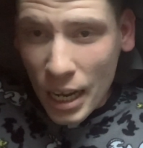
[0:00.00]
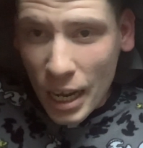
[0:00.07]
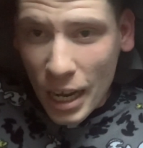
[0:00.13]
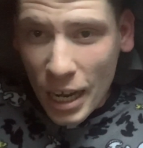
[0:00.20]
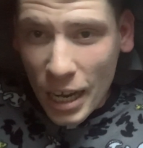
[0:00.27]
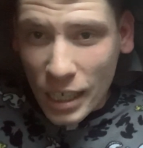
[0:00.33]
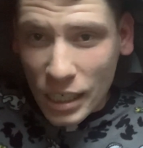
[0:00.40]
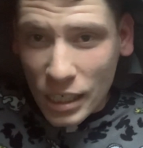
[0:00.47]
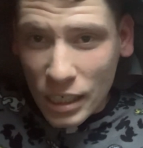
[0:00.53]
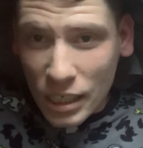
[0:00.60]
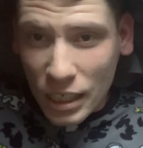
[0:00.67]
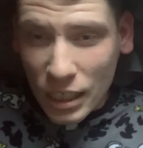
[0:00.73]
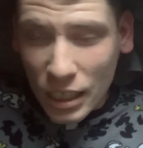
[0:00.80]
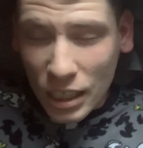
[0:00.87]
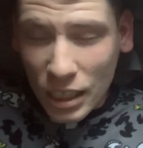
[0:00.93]

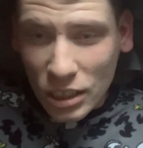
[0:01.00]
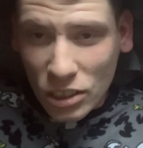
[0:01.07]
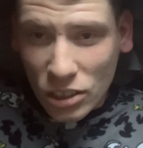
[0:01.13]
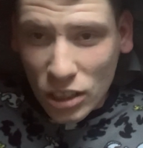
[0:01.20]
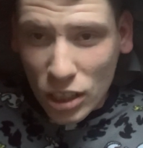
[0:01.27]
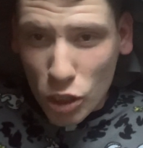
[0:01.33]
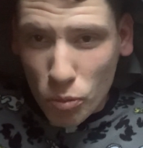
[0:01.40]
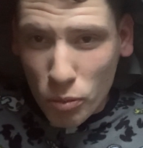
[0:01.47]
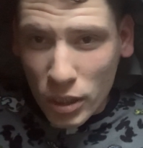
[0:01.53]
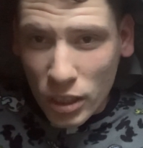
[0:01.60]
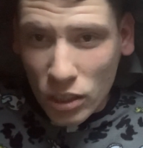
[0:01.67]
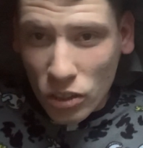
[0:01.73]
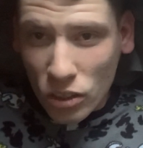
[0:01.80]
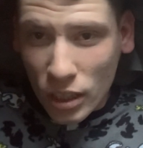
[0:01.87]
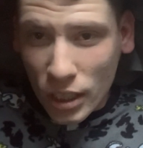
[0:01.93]
And it's gonna
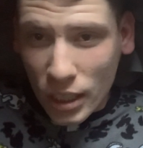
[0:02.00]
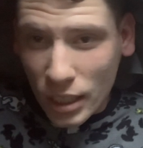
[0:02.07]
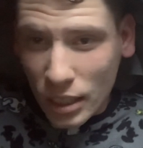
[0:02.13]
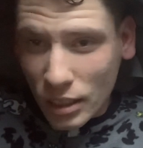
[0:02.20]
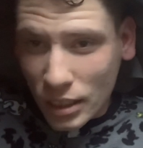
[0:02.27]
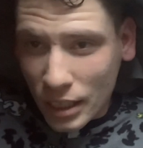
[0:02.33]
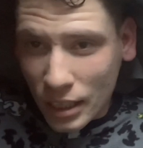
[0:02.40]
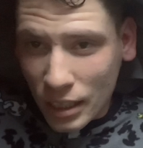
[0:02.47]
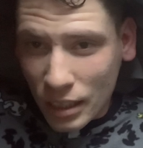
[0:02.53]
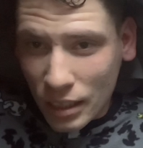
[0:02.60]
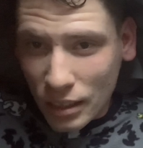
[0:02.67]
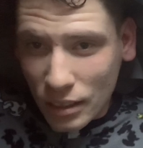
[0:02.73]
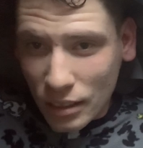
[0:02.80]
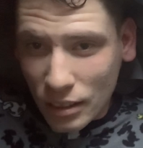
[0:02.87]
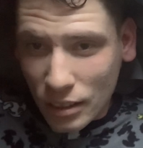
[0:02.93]
be like, okay,
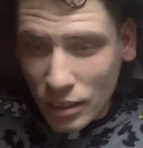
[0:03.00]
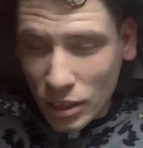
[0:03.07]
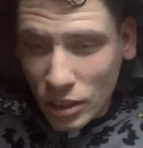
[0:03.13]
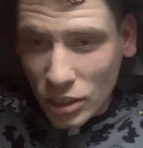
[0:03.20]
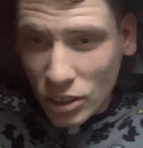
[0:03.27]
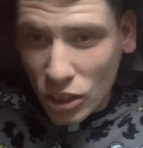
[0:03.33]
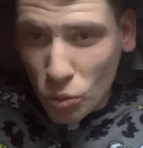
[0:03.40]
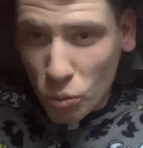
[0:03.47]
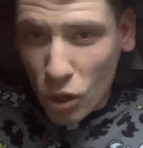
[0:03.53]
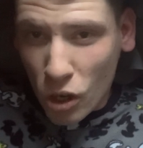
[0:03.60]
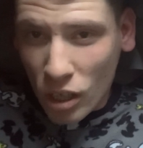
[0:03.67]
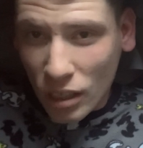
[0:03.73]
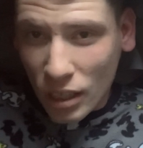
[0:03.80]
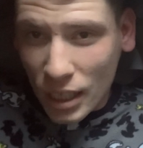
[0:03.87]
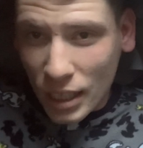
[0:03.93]
it's good
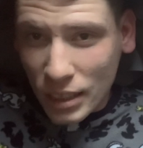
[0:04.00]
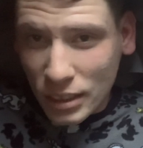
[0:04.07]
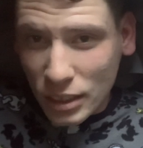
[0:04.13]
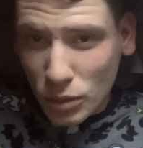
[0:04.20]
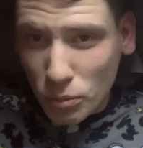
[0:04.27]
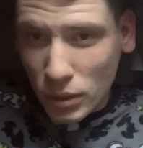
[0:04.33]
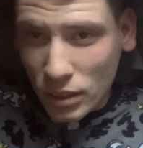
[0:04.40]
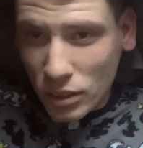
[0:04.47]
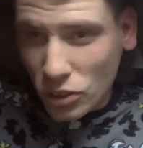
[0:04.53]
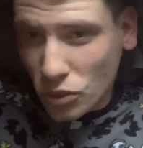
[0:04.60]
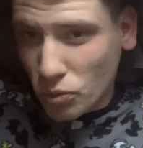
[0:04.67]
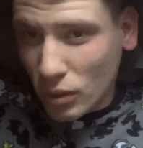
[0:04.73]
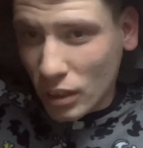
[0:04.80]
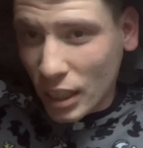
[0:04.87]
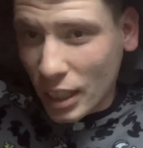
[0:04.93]
while it lasted, but
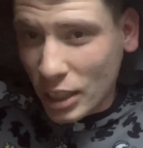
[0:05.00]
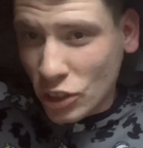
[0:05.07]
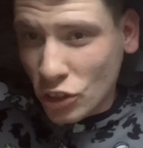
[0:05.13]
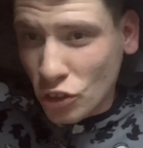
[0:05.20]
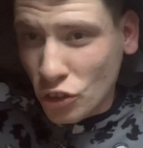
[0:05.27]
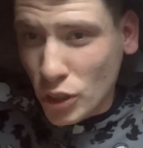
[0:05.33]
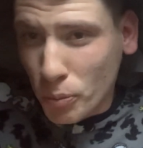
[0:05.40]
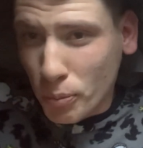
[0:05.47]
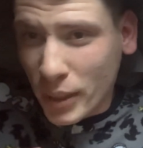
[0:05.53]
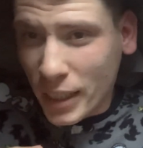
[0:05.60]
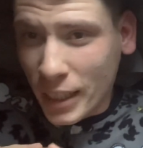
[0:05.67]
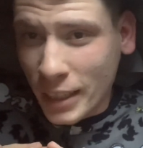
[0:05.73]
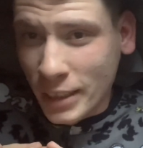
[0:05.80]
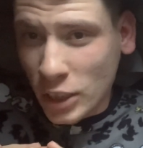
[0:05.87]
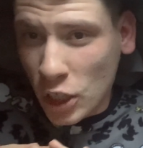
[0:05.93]
this relationship
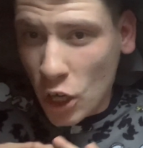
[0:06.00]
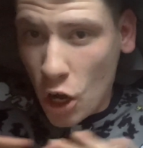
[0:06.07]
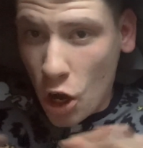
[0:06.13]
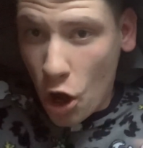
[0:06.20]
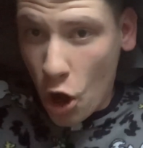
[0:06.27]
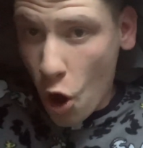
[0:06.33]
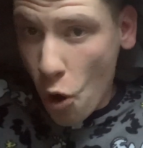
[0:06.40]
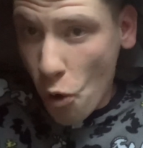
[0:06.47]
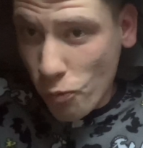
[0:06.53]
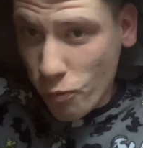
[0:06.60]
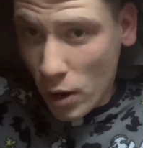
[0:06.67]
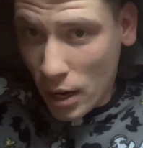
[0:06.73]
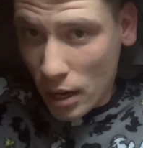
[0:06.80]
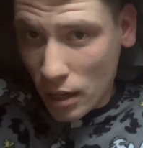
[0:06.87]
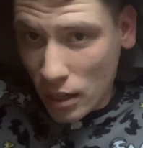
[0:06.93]
is
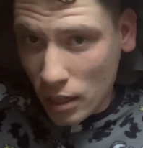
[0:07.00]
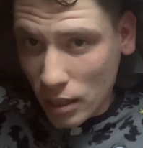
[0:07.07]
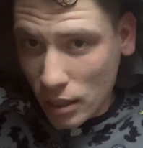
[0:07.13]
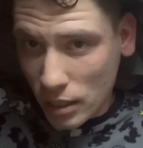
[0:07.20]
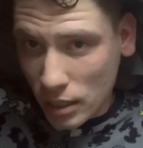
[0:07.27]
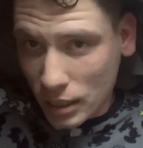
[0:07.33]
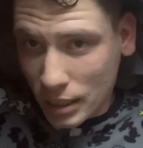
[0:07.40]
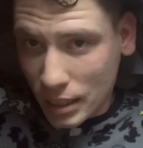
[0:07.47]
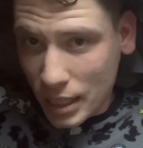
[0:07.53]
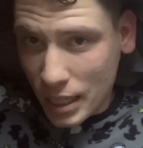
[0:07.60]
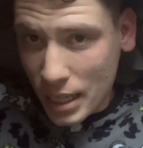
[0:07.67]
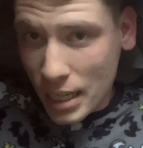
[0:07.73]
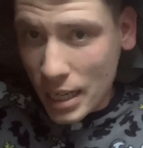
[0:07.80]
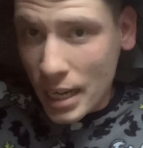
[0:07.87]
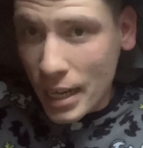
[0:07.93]
over.
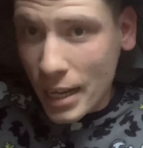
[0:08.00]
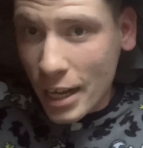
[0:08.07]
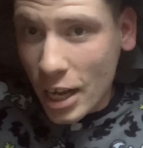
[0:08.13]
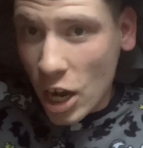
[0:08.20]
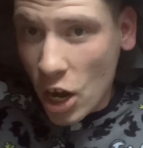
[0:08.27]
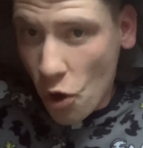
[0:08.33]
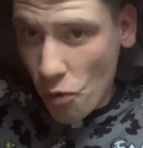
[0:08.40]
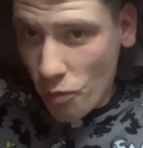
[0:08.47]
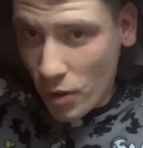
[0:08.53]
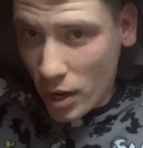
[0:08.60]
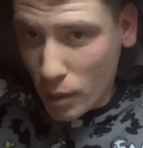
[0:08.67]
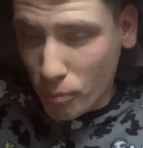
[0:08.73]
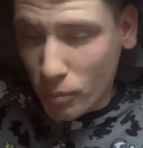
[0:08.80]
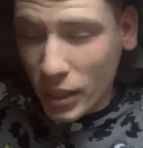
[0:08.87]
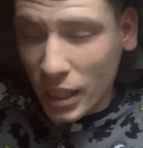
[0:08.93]
Okay, over.
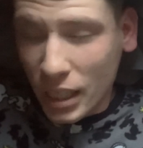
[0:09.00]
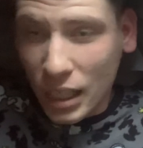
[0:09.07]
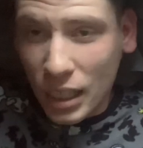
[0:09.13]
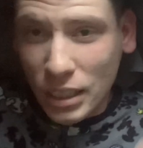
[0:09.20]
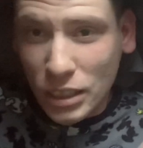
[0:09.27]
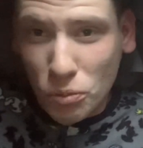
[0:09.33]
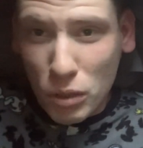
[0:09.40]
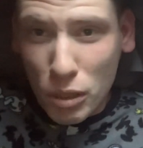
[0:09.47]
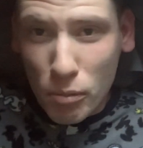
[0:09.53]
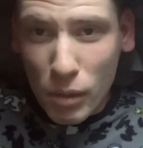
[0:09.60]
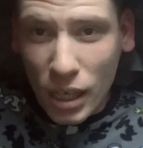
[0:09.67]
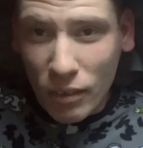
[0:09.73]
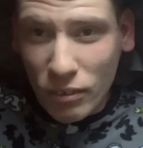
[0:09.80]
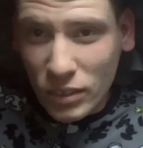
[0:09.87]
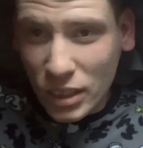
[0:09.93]
Because we
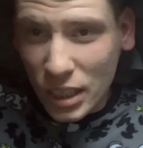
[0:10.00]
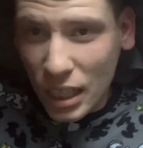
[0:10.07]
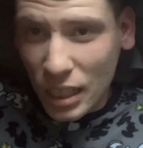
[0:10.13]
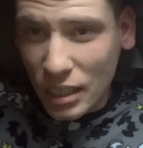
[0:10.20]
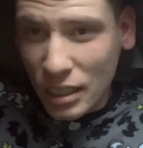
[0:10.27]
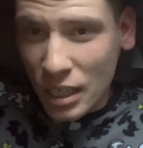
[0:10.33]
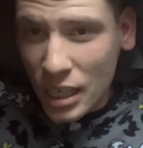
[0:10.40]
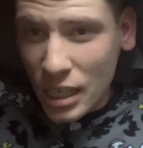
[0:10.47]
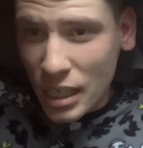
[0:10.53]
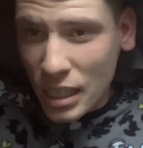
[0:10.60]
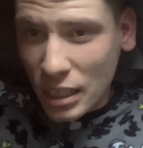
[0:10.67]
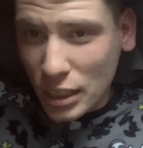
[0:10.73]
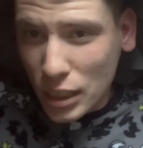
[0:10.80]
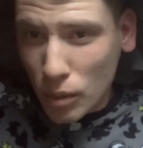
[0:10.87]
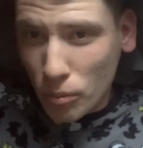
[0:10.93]
might have said
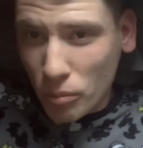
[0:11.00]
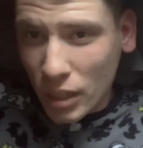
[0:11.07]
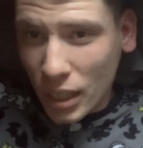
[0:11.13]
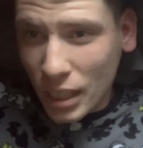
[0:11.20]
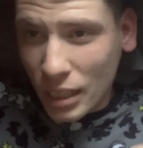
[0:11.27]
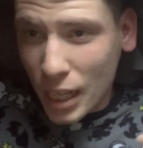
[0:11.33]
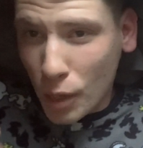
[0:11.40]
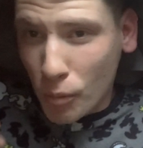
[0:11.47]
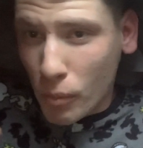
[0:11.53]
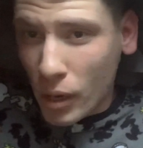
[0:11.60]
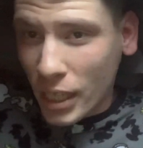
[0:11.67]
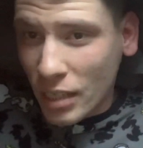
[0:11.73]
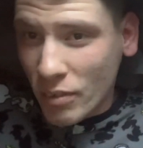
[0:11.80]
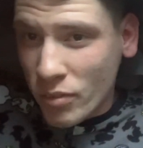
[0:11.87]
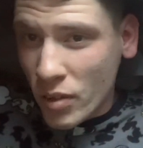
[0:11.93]
something that
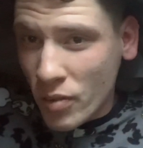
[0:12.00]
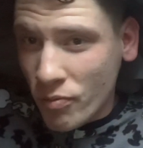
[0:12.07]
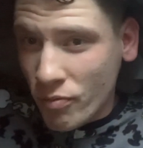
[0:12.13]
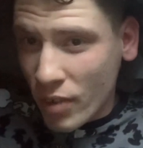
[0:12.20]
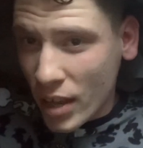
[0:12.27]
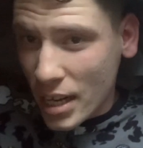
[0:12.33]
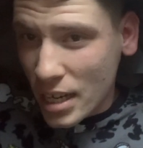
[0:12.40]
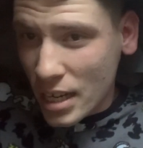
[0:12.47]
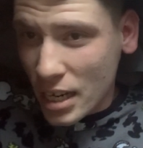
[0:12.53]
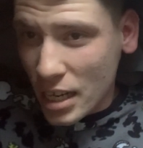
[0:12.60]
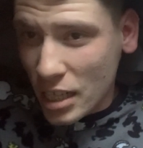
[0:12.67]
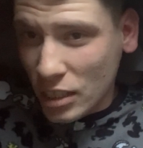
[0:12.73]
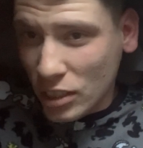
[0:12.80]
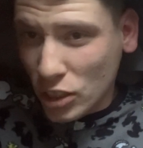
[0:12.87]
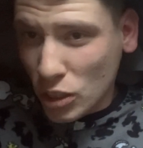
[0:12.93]
might have
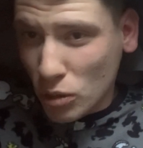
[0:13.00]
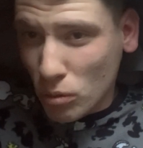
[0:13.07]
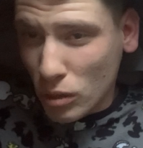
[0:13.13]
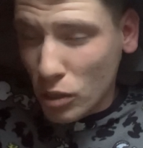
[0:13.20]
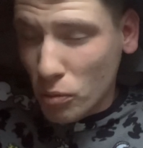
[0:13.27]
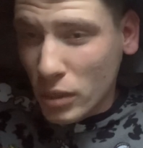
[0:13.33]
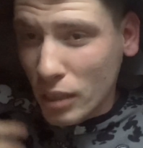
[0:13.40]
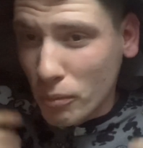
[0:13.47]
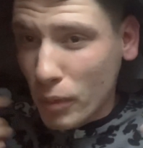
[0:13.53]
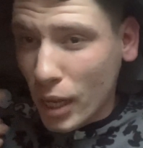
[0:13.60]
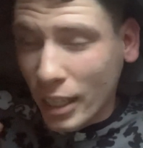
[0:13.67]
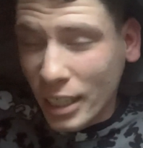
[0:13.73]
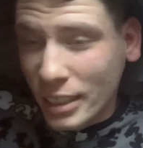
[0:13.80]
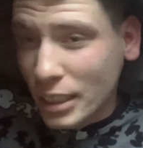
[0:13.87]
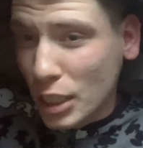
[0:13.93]
offended someone
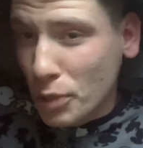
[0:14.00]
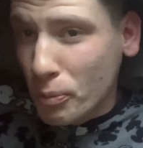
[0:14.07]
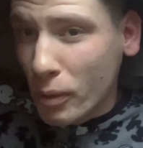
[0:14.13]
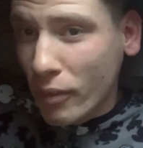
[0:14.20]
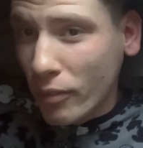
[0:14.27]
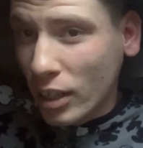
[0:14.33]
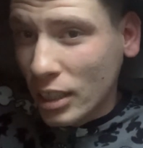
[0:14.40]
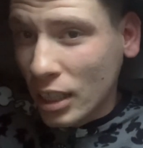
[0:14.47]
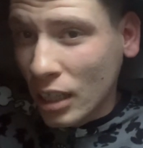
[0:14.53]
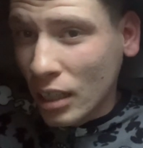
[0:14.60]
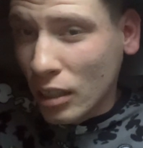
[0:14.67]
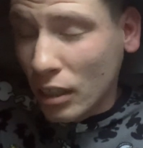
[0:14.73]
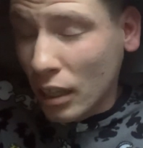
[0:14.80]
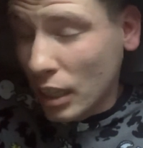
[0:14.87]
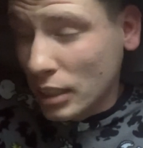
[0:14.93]
by the slip of our
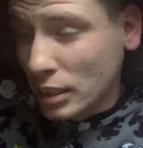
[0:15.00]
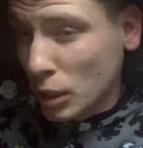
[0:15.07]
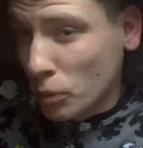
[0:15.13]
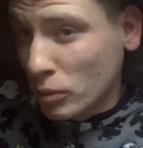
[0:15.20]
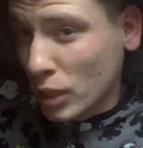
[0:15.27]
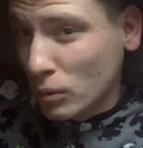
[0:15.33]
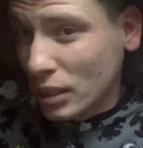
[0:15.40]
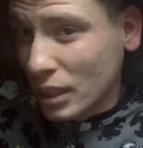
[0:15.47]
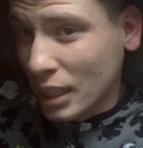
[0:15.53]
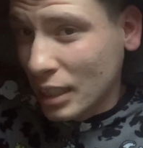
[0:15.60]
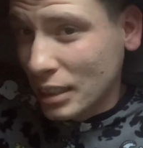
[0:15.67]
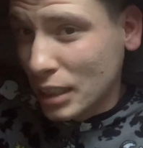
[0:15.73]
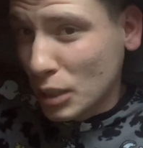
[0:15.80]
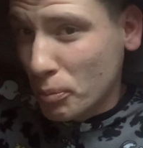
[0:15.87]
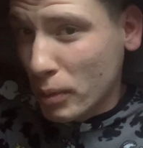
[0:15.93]
tongue, because sometimes it
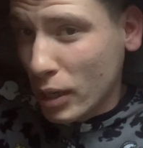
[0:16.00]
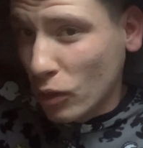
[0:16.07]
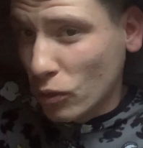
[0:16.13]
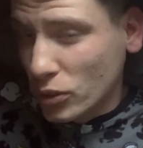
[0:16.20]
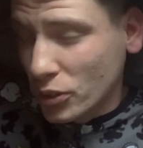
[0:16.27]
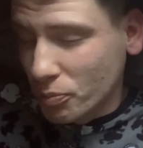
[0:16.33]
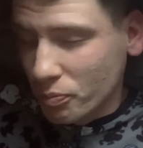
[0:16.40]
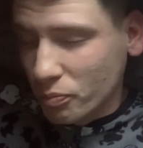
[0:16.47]
can slip out.